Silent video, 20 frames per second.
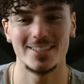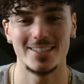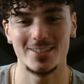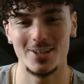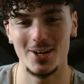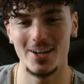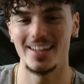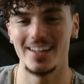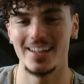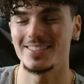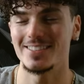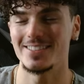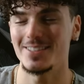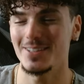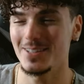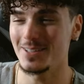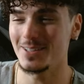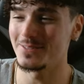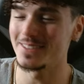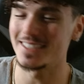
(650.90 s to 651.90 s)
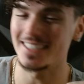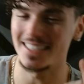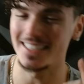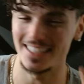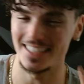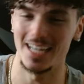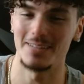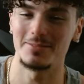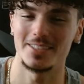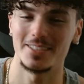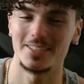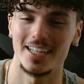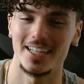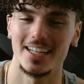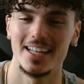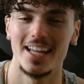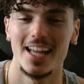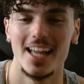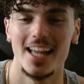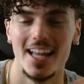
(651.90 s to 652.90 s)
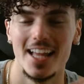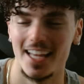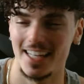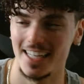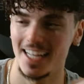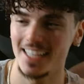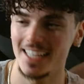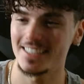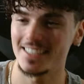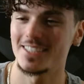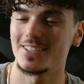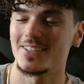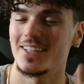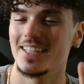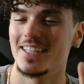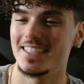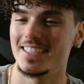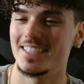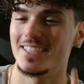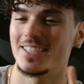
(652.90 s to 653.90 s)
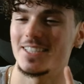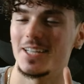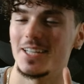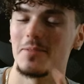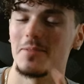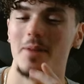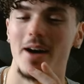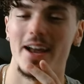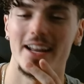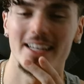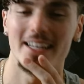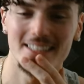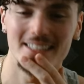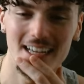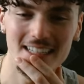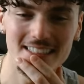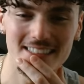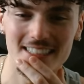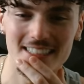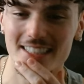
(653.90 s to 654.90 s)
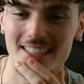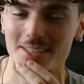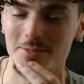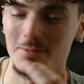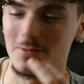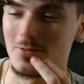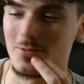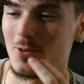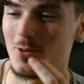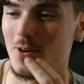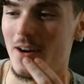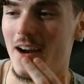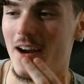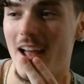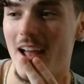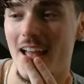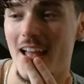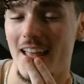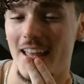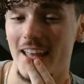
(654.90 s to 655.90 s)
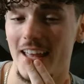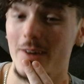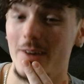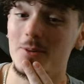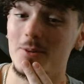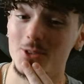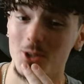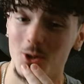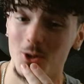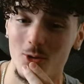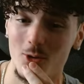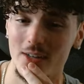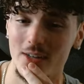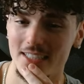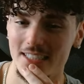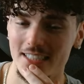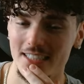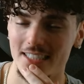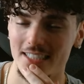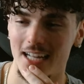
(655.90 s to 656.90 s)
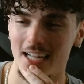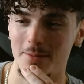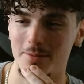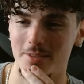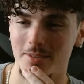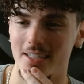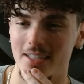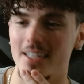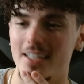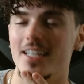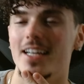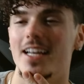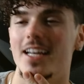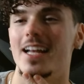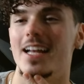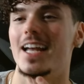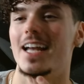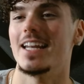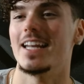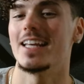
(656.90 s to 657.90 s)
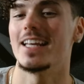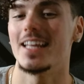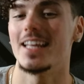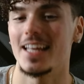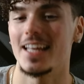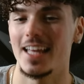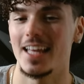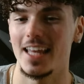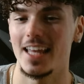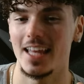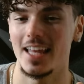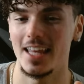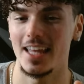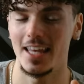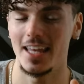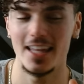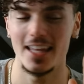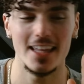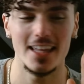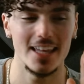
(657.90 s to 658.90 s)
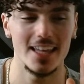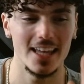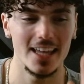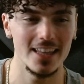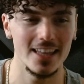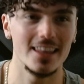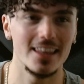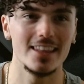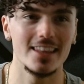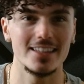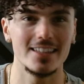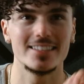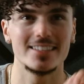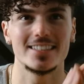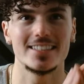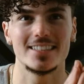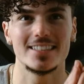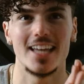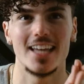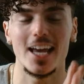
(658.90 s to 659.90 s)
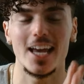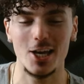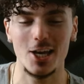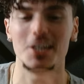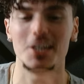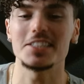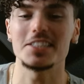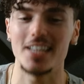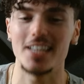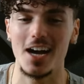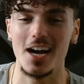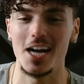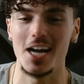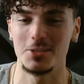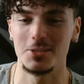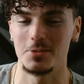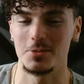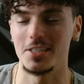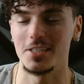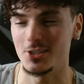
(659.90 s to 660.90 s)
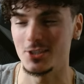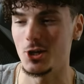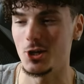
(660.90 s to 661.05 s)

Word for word: it started with the Snapchat, and that's the craziest shit about it. Because I said this before, it was a crazy Snapchat, and it it it it cut ties with this